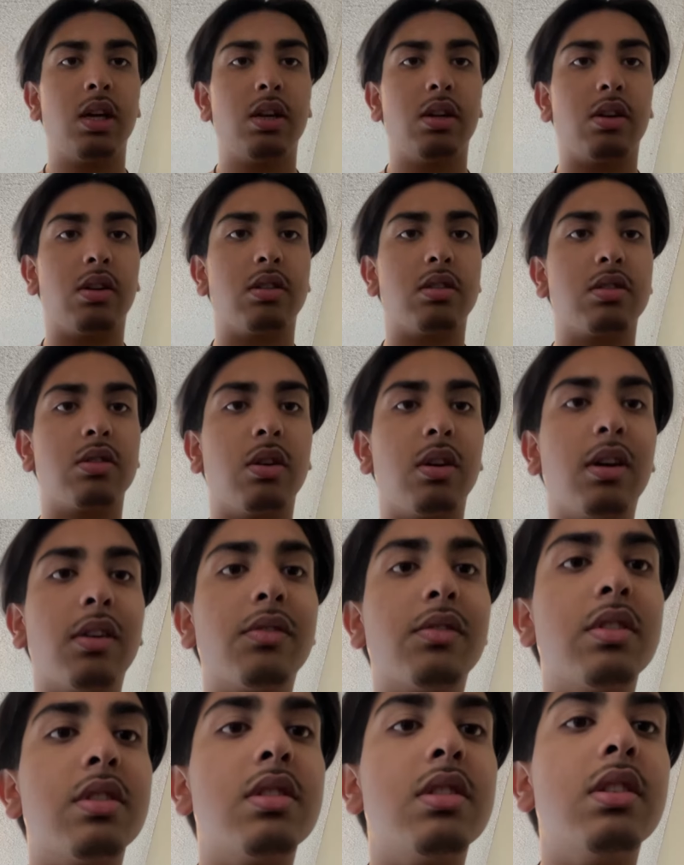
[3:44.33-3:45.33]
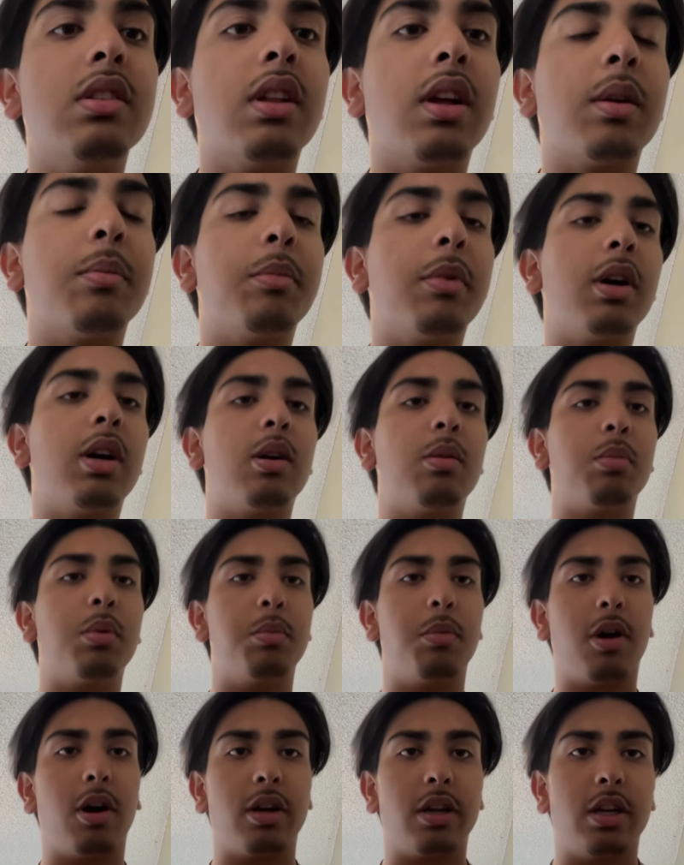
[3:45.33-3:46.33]
I'm just gonna have to see like my upper
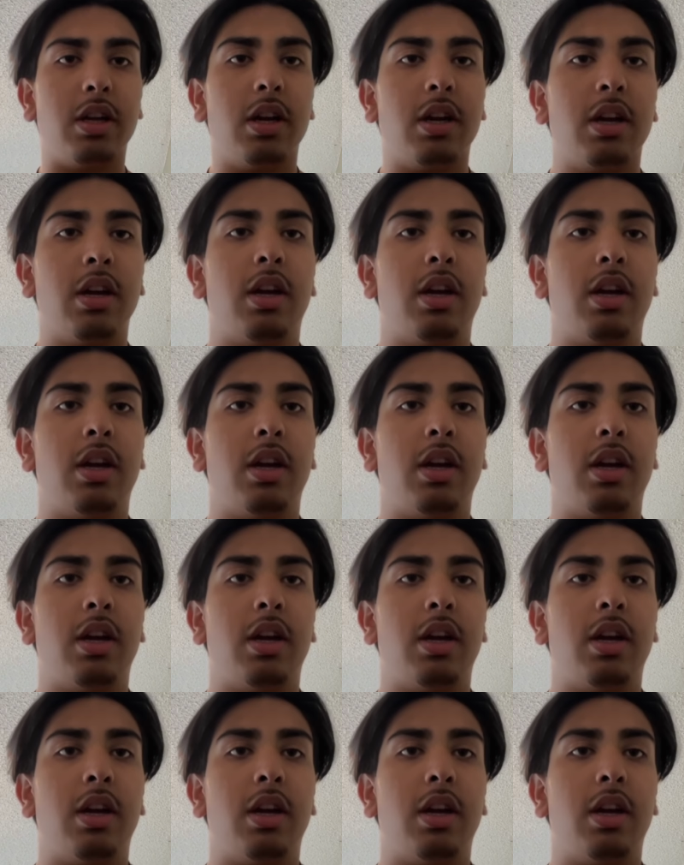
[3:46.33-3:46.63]
body.